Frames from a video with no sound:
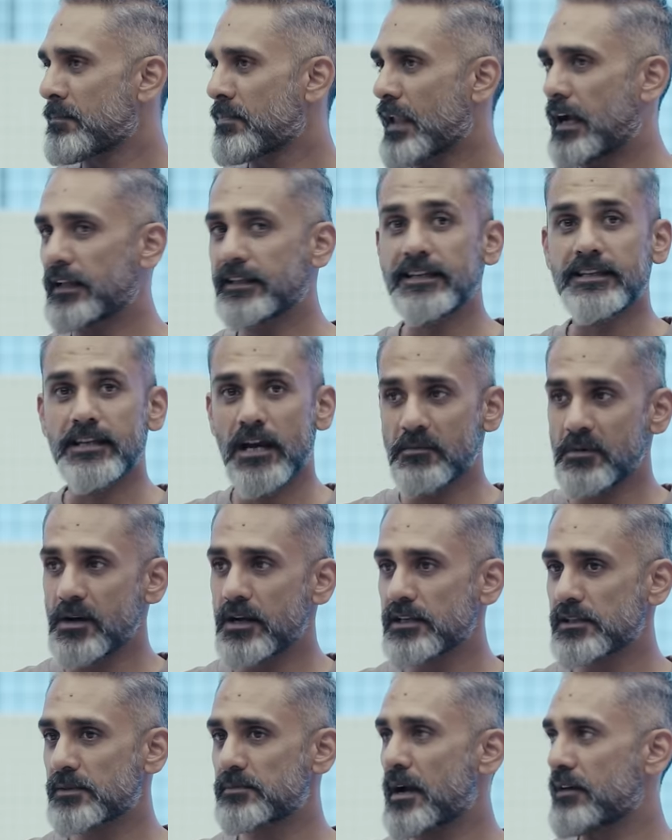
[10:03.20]
I think
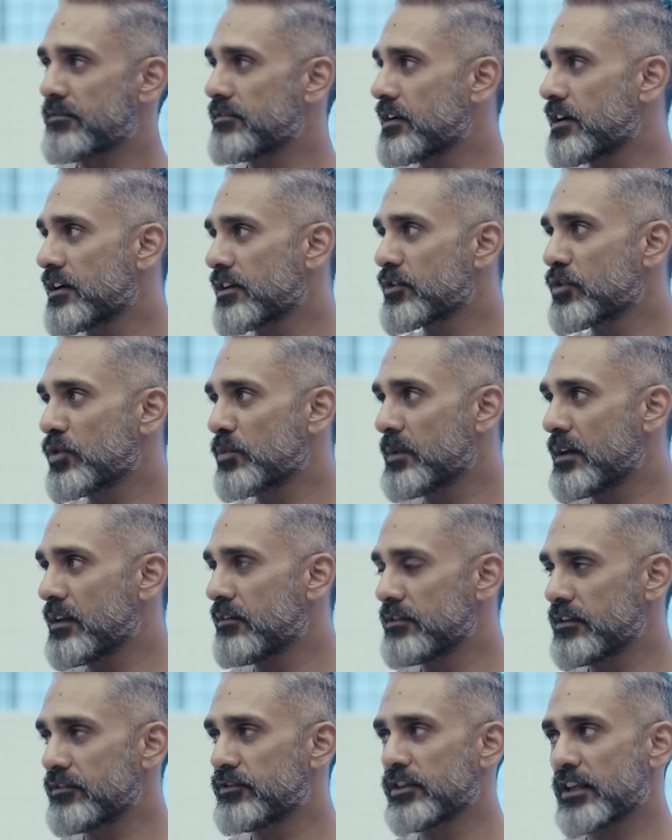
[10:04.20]
Yamaha is baffled at a global
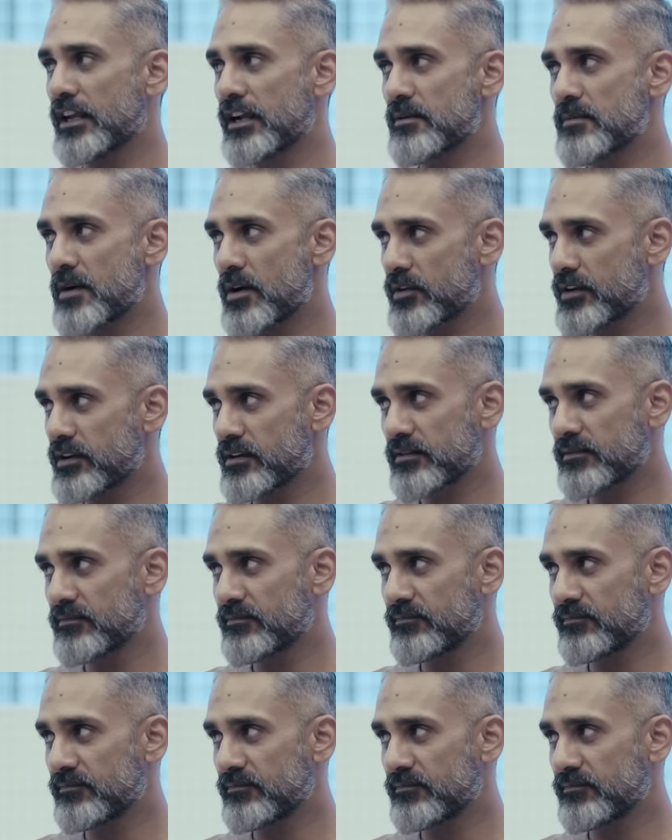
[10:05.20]
level if you think about it.